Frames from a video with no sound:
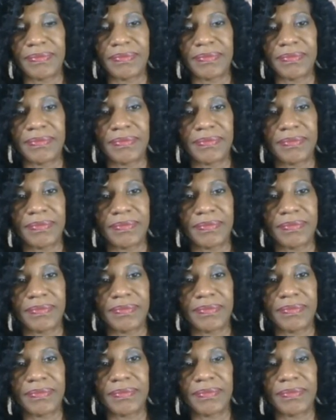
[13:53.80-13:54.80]

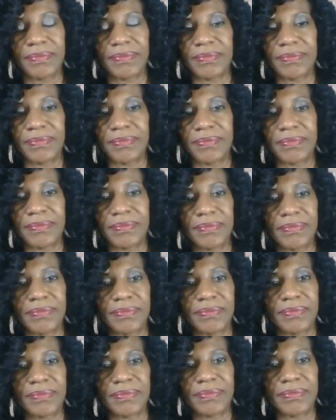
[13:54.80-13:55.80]

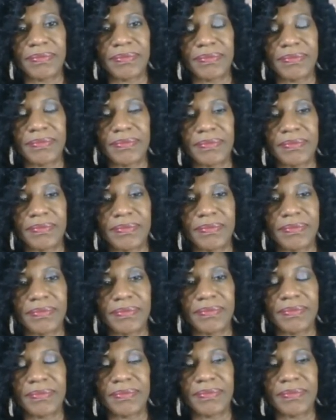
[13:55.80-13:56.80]

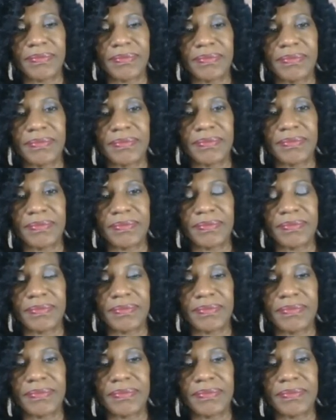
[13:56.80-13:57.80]

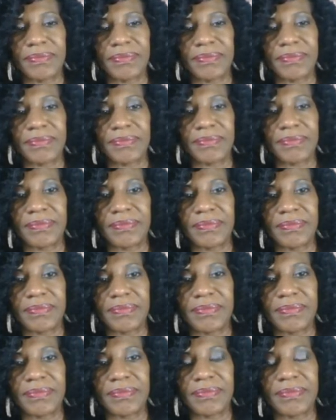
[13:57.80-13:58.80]

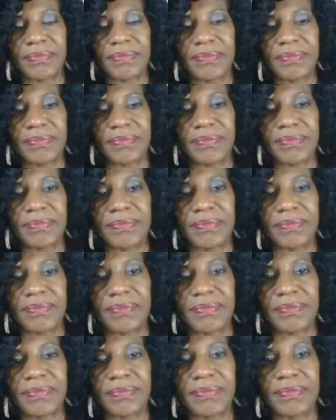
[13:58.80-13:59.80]
(not speaking)